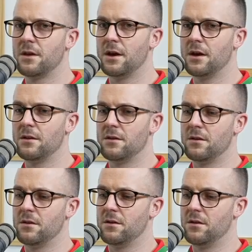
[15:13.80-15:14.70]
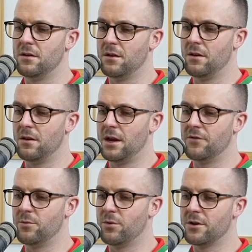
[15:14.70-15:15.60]
that
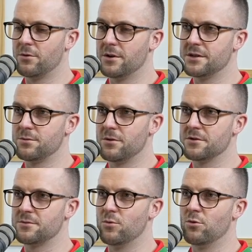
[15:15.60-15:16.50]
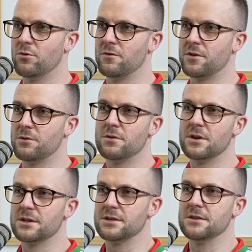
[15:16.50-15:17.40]
everybody always wants more of two
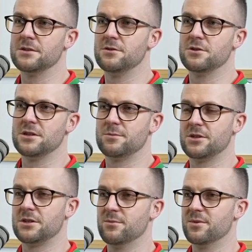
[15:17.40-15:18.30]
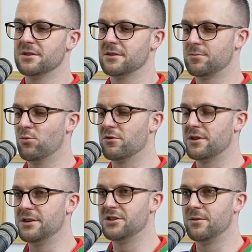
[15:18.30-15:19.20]
things and it's usually especially in business more
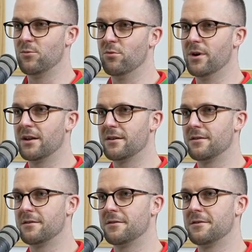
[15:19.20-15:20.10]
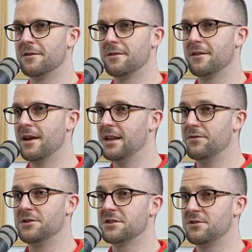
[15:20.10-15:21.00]
attention and more money. Yeah. And
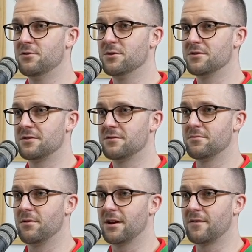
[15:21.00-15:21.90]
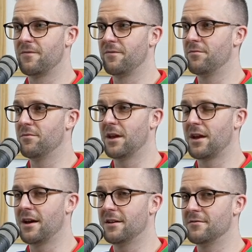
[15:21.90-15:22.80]
even just humans. Like they
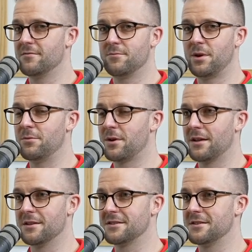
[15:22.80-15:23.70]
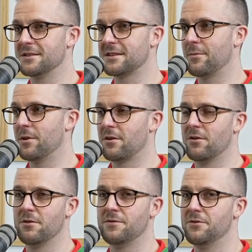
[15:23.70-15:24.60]
can't people can't listen to this can't be like,
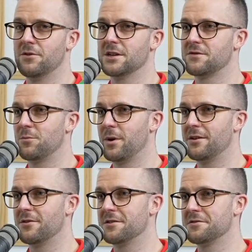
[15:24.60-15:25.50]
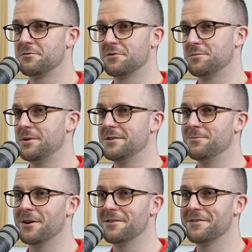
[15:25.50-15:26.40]
oh, I've never asked for a pay rise or expected
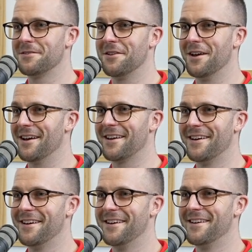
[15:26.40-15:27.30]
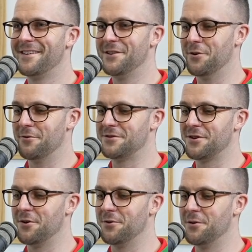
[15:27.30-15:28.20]
one. Yeah. Like, you know,
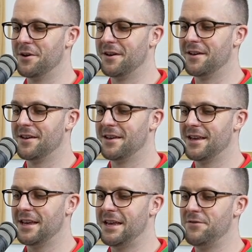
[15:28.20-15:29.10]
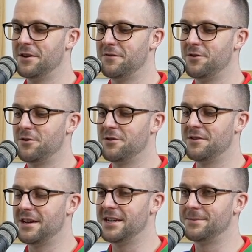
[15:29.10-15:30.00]
so even if you could
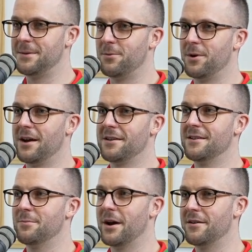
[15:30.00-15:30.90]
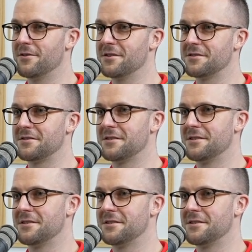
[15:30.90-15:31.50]
teach people how to get a pay rise,